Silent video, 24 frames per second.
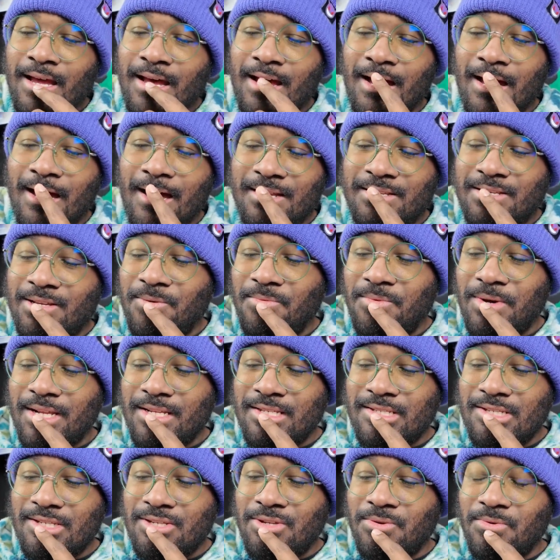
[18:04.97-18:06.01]
Don't want
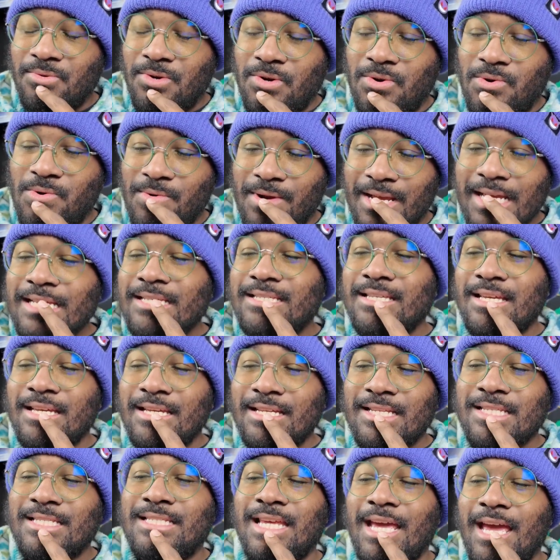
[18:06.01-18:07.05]
it to do
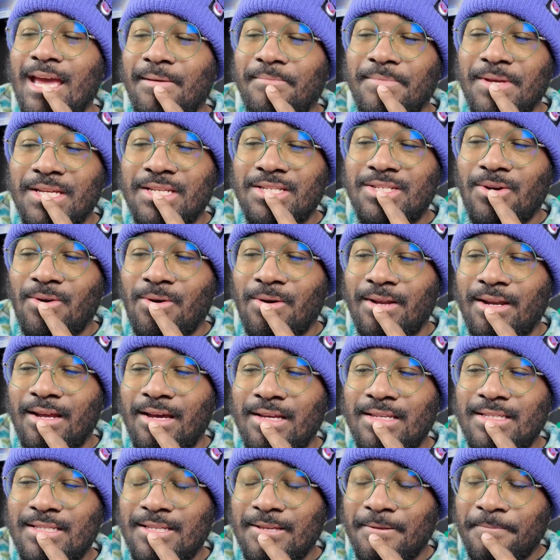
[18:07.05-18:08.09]
crazy damage on
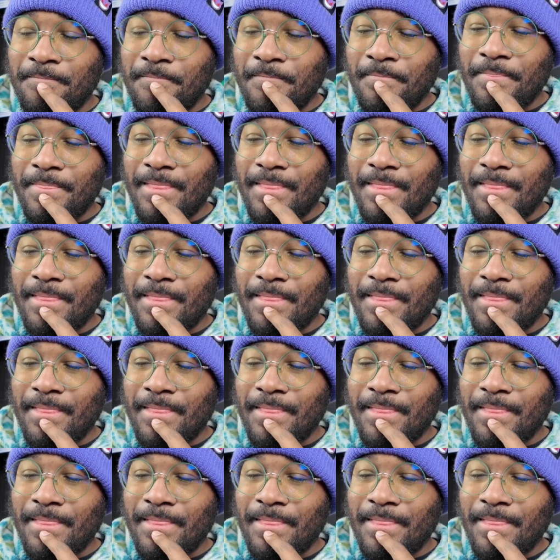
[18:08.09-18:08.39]
us.